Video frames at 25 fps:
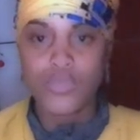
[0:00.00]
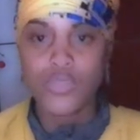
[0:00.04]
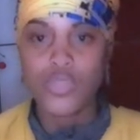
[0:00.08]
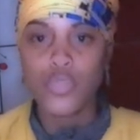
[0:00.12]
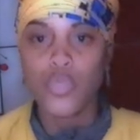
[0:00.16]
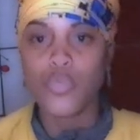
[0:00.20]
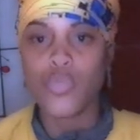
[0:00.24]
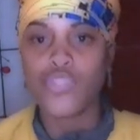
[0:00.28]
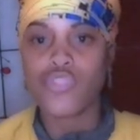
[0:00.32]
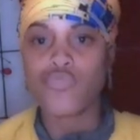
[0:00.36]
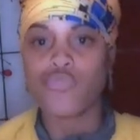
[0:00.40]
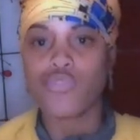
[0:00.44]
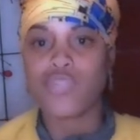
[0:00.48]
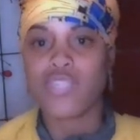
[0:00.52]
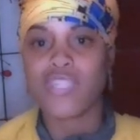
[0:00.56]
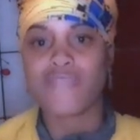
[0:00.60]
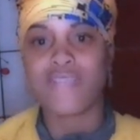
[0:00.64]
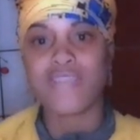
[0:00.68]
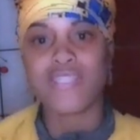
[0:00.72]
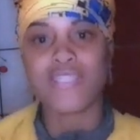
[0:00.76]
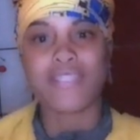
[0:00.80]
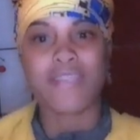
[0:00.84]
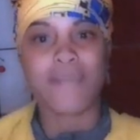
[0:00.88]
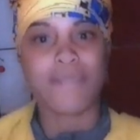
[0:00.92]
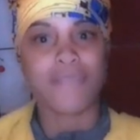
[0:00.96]
which will give
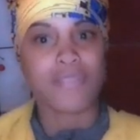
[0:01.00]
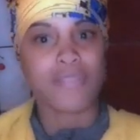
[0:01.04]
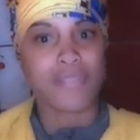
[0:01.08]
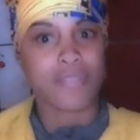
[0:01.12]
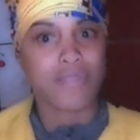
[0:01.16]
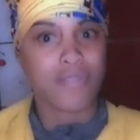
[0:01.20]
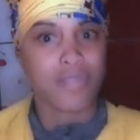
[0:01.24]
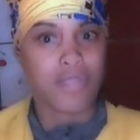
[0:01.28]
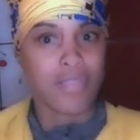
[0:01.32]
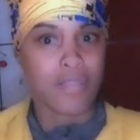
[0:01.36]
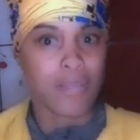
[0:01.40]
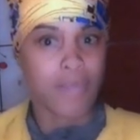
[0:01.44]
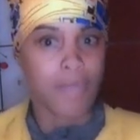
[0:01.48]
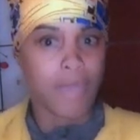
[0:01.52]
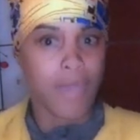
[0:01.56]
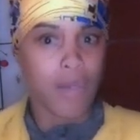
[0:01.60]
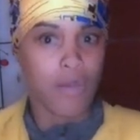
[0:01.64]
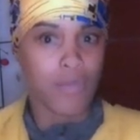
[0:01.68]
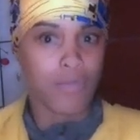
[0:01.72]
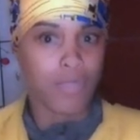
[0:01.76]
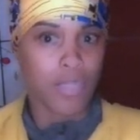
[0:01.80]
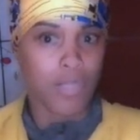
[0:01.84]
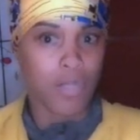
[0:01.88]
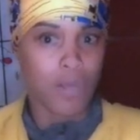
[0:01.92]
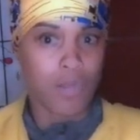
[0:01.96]
us something to think
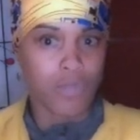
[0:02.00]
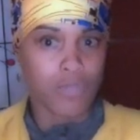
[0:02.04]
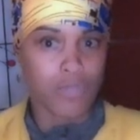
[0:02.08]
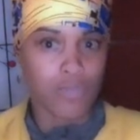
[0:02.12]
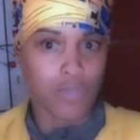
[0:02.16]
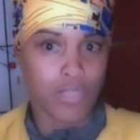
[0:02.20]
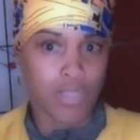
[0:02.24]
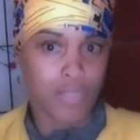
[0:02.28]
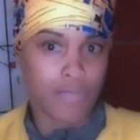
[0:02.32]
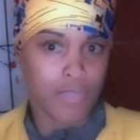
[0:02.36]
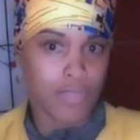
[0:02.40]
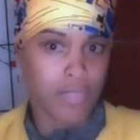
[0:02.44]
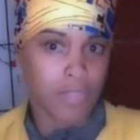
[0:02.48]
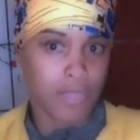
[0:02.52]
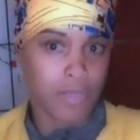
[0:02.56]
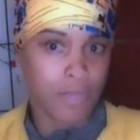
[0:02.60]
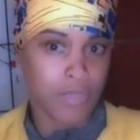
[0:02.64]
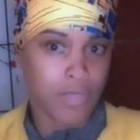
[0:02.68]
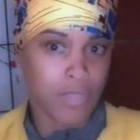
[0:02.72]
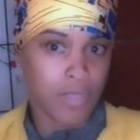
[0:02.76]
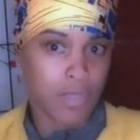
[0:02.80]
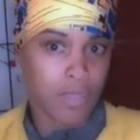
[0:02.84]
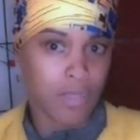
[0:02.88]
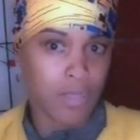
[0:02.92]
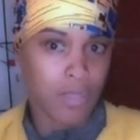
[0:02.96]
about and also give us
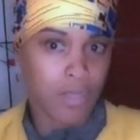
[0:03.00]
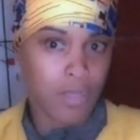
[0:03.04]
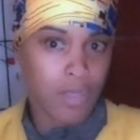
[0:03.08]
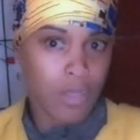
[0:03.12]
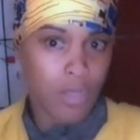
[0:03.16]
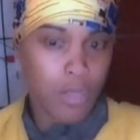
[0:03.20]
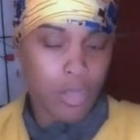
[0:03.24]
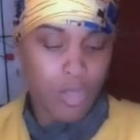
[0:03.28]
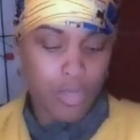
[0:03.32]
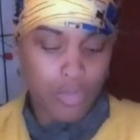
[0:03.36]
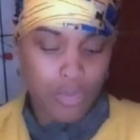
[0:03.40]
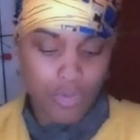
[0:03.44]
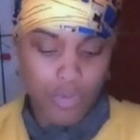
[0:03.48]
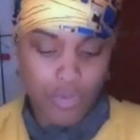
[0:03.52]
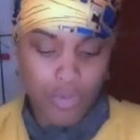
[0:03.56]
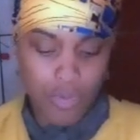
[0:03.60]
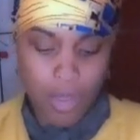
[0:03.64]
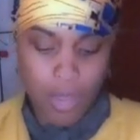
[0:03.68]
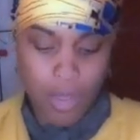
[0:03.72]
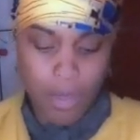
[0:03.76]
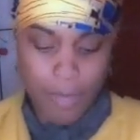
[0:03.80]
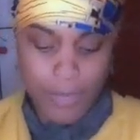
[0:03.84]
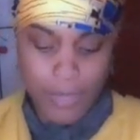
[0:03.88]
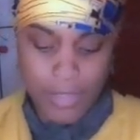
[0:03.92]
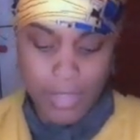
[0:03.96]
something to
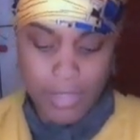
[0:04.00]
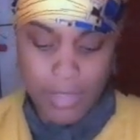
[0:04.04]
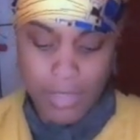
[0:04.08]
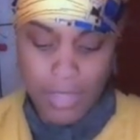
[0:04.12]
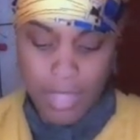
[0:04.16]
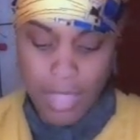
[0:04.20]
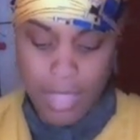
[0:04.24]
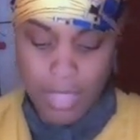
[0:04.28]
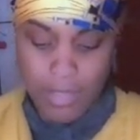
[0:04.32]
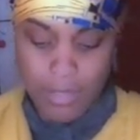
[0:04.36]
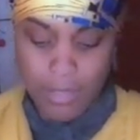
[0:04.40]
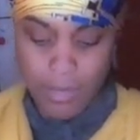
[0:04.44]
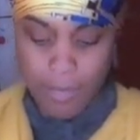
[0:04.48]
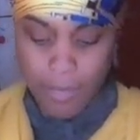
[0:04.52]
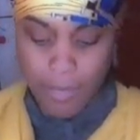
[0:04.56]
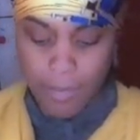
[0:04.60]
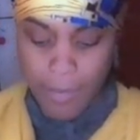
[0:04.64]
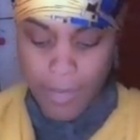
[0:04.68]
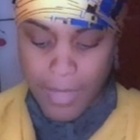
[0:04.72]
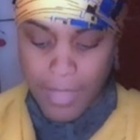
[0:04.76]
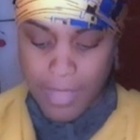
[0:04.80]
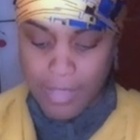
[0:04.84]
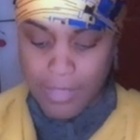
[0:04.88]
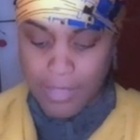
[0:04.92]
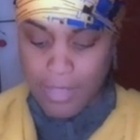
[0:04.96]
um, discuss.
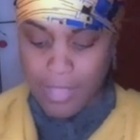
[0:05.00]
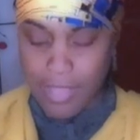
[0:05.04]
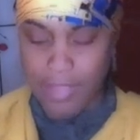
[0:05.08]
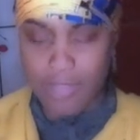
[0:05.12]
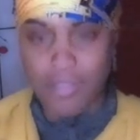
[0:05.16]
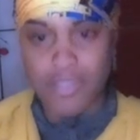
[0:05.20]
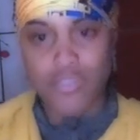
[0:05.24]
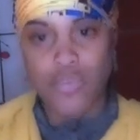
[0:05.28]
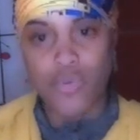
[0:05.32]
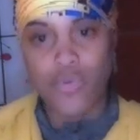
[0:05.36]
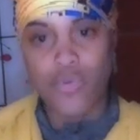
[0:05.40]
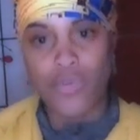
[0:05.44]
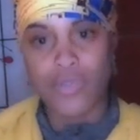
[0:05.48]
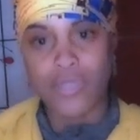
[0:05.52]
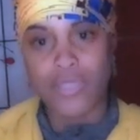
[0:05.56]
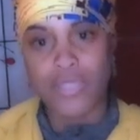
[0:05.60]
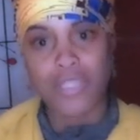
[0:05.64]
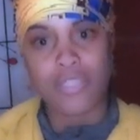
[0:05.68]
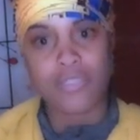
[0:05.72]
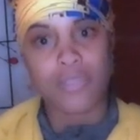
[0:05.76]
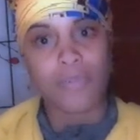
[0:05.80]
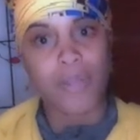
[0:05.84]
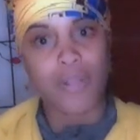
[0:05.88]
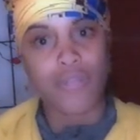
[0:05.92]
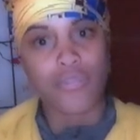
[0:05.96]
Because again, this course
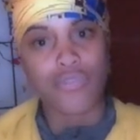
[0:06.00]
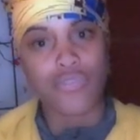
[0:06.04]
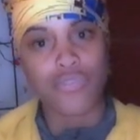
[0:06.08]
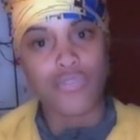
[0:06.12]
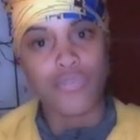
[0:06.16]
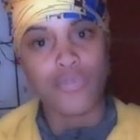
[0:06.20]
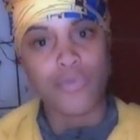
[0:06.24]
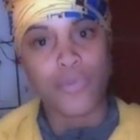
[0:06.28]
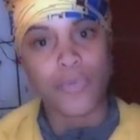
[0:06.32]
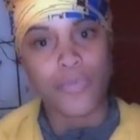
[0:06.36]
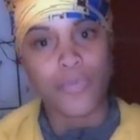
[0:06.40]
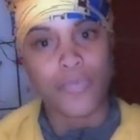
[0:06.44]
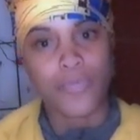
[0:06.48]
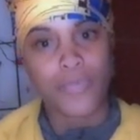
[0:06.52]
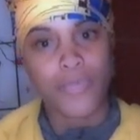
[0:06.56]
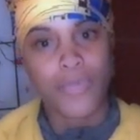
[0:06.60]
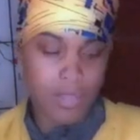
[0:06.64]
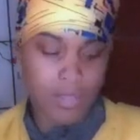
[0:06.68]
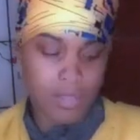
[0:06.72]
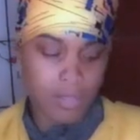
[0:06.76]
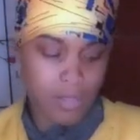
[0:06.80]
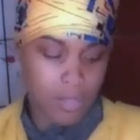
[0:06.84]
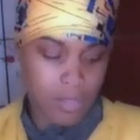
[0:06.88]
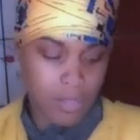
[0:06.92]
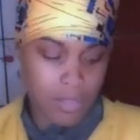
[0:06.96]
is about you.
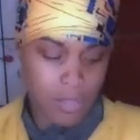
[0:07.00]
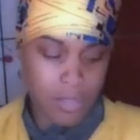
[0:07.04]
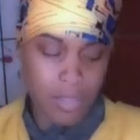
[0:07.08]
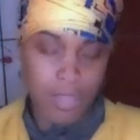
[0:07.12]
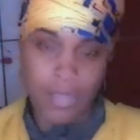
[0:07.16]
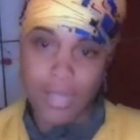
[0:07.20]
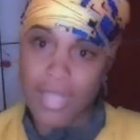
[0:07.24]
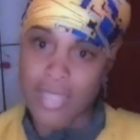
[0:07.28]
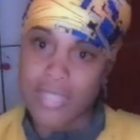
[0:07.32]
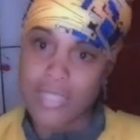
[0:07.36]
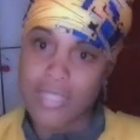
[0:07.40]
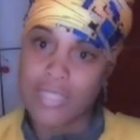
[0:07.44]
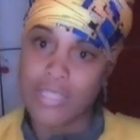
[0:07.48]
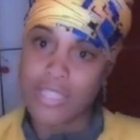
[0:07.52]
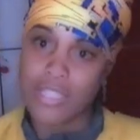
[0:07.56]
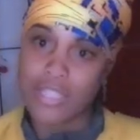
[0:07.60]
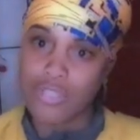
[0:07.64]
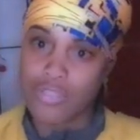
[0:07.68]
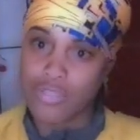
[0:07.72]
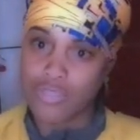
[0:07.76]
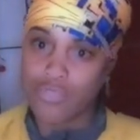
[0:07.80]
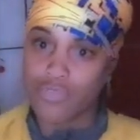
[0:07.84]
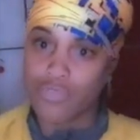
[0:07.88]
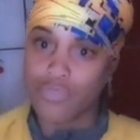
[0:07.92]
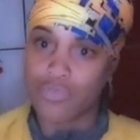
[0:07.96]
It's a, it's a nice
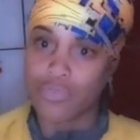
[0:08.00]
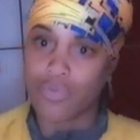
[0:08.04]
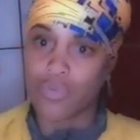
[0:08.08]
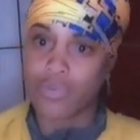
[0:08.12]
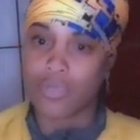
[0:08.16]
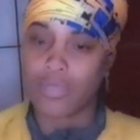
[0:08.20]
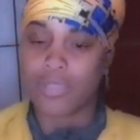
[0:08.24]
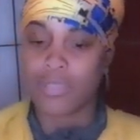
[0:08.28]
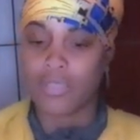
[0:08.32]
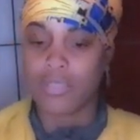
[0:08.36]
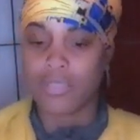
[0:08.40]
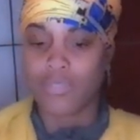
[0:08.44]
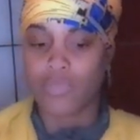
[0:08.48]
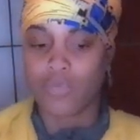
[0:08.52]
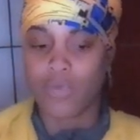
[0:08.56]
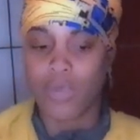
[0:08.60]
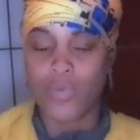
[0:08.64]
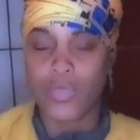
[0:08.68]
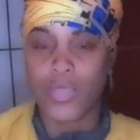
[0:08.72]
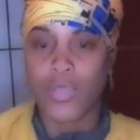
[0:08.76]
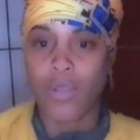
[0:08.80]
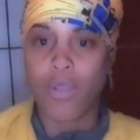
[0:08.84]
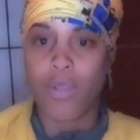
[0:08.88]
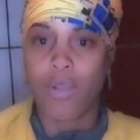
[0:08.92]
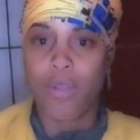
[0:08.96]
teaching tool. This is
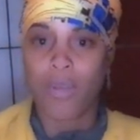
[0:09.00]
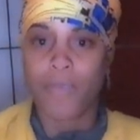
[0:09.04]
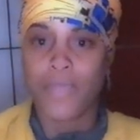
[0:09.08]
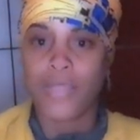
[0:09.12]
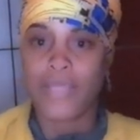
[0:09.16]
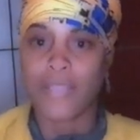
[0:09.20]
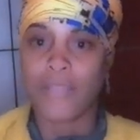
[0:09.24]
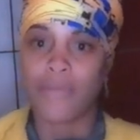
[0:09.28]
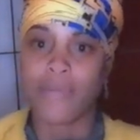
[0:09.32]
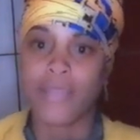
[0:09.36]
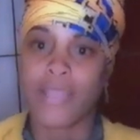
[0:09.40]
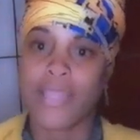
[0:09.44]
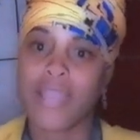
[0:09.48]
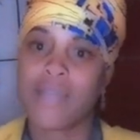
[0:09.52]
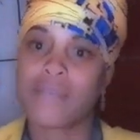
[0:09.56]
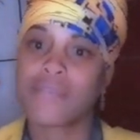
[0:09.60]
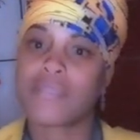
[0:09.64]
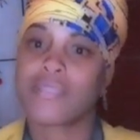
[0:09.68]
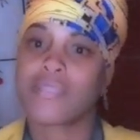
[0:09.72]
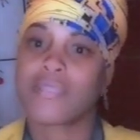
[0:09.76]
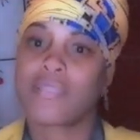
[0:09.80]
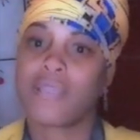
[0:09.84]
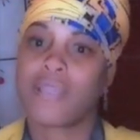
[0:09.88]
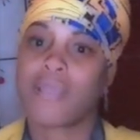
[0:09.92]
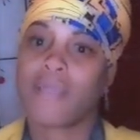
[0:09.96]
what we call peer
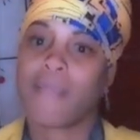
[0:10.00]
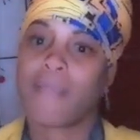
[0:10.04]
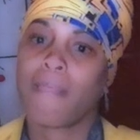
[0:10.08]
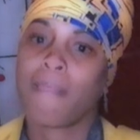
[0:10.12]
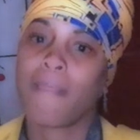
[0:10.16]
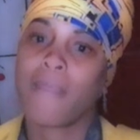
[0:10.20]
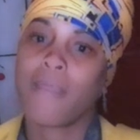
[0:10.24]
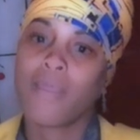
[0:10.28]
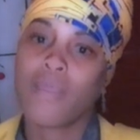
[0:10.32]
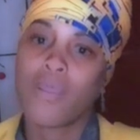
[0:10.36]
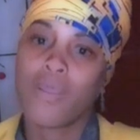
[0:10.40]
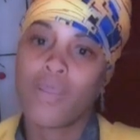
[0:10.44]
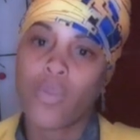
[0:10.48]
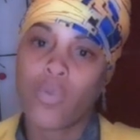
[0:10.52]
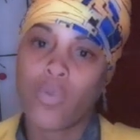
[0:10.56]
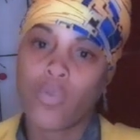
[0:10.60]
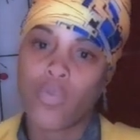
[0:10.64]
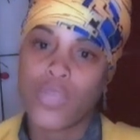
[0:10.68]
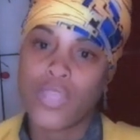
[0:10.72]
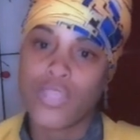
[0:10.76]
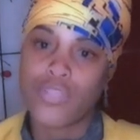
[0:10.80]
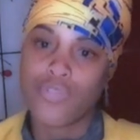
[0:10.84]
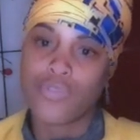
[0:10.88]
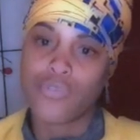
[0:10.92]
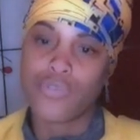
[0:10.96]
counseling.
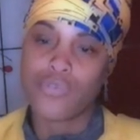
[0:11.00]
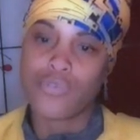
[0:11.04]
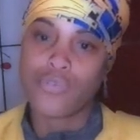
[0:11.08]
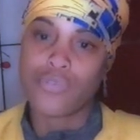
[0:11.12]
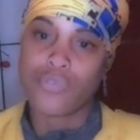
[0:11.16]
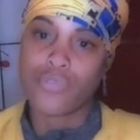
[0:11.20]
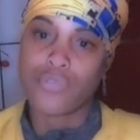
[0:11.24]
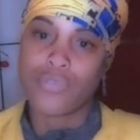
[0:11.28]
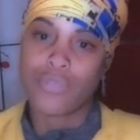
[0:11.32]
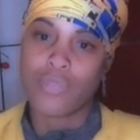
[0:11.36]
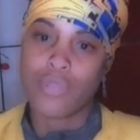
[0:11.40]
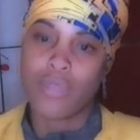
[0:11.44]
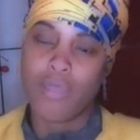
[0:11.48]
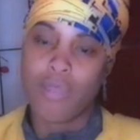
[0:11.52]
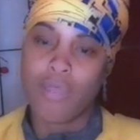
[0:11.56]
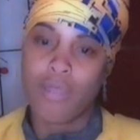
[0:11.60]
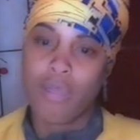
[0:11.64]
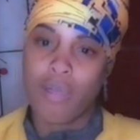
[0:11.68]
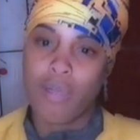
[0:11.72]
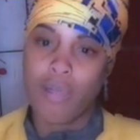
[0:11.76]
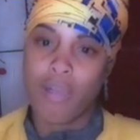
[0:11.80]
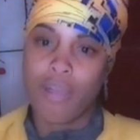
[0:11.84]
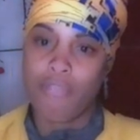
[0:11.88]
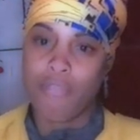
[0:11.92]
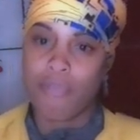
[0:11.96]
We use
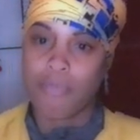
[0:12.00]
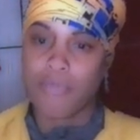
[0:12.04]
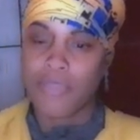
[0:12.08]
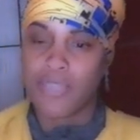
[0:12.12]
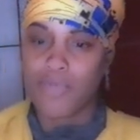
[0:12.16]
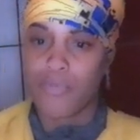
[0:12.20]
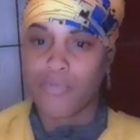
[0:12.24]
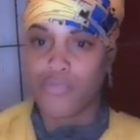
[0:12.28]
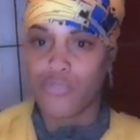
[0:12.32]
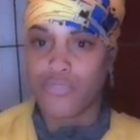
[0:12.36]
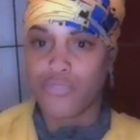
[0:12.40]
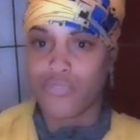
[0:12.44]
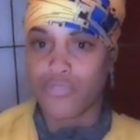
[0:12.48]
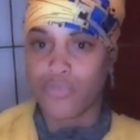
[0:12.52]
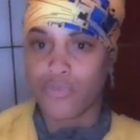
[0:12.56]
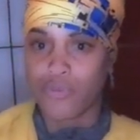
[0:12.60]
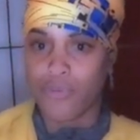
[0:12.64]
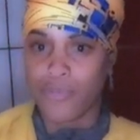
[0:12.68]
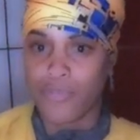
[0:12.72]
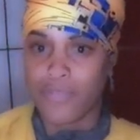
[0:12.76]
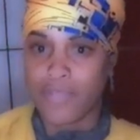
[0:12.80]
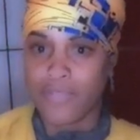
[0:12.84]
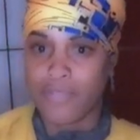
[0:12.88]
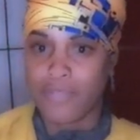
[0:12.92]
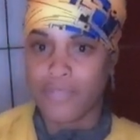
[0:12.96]
other people's
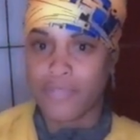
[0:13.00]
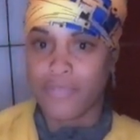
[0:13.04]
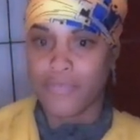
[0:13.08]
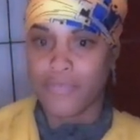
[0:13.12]
stories,